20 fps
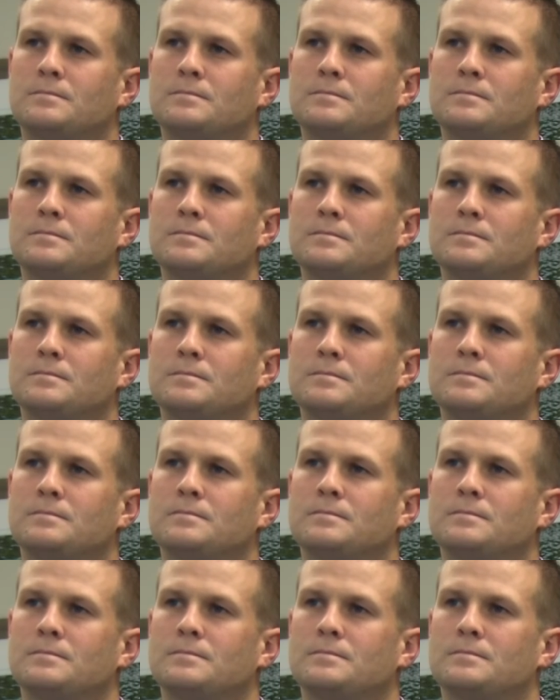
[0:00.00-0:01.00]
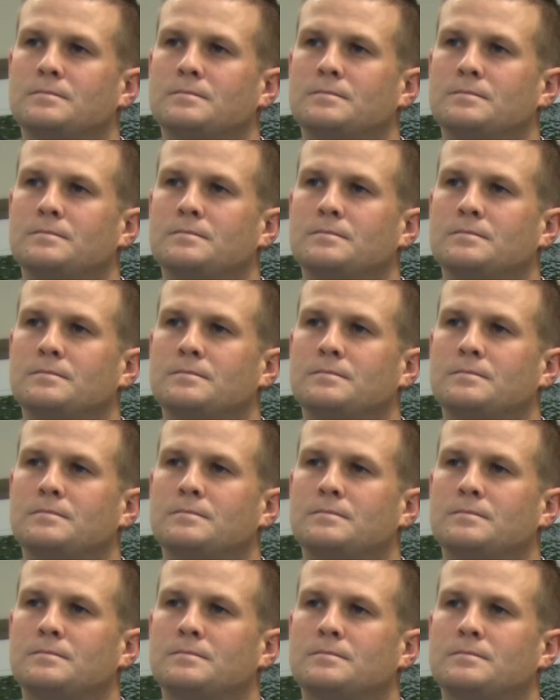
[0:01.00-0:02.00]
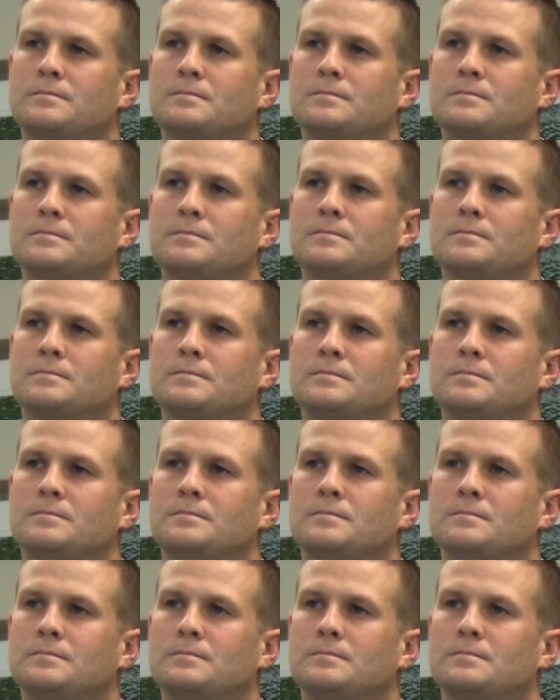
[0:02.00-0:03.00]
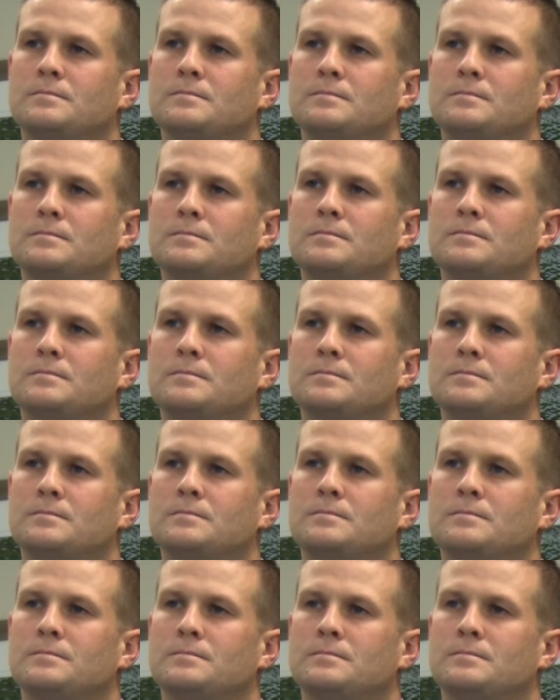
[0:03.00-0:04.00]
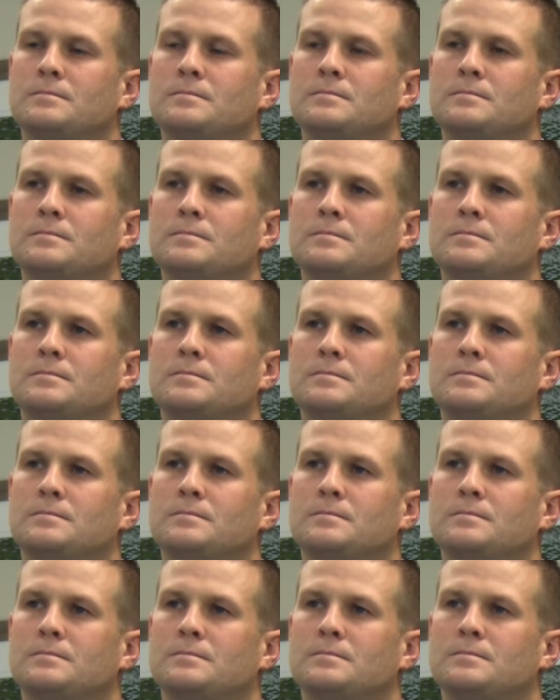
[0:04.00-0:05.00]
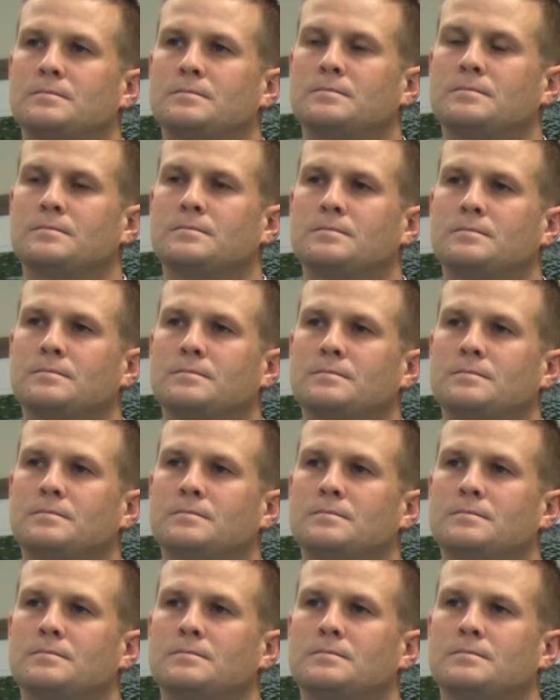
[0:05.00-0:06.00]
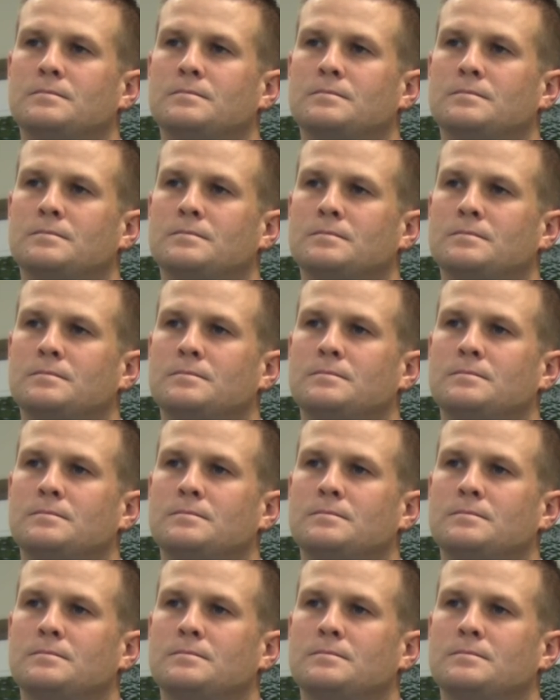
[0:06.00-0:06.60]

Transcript: The person shown says nothing.